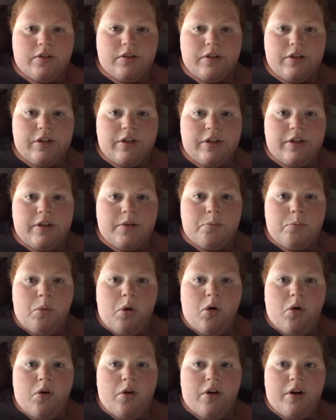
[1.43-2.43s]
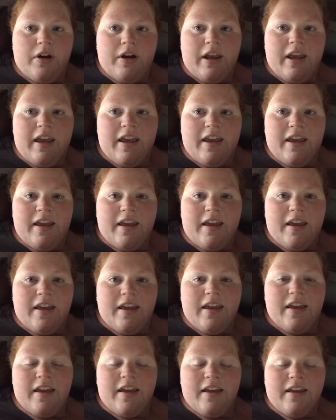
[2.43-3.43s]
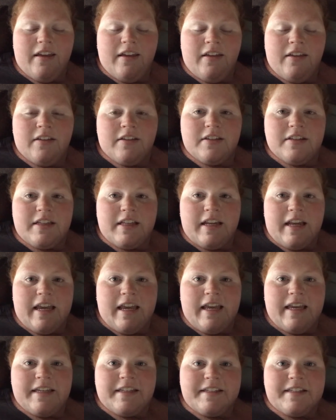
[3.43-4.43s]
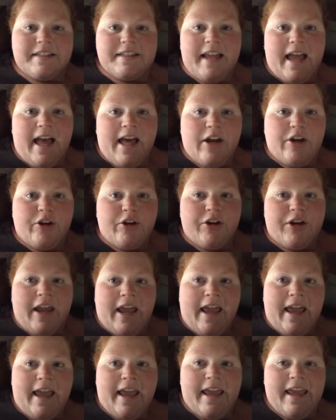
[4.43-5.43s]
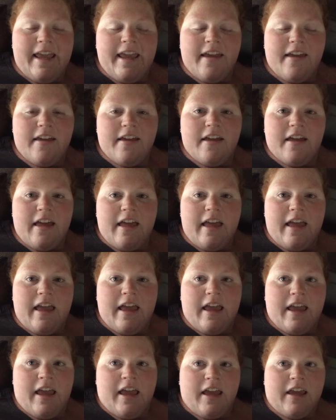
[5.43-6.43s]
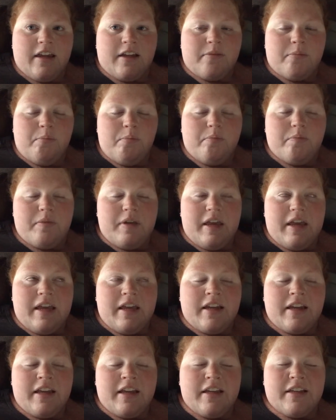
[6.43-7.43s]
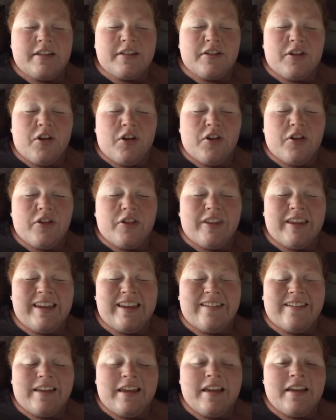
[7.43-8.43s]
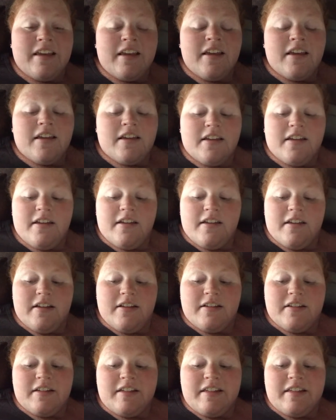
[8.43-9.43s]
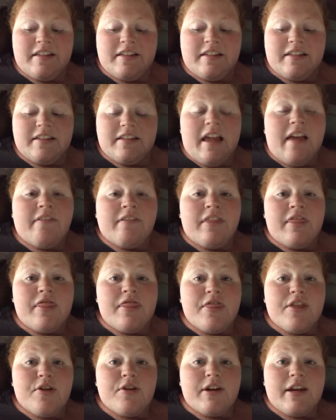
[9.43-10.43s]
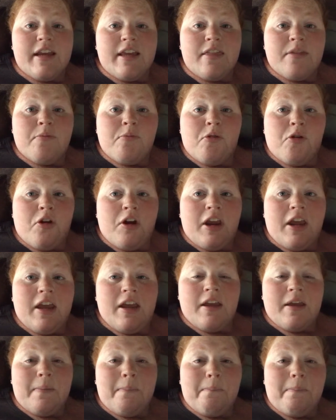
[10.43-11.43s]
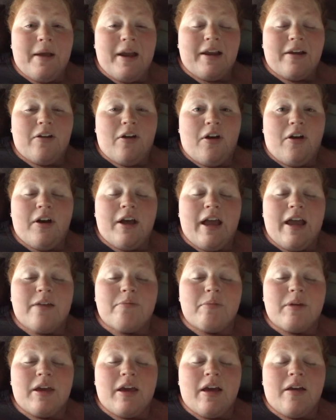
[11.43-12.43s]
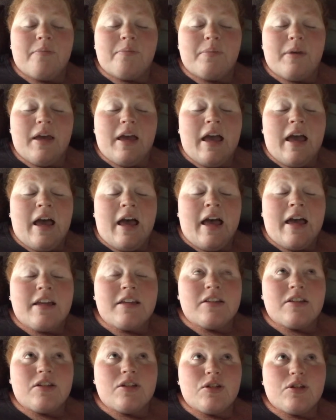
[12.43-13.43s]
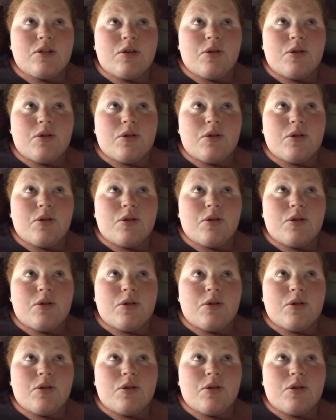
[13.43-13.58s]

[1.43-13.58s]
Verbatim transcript: Good morning! Today is Saturday and it is currently like 7.30 in the morning. My dog had me up at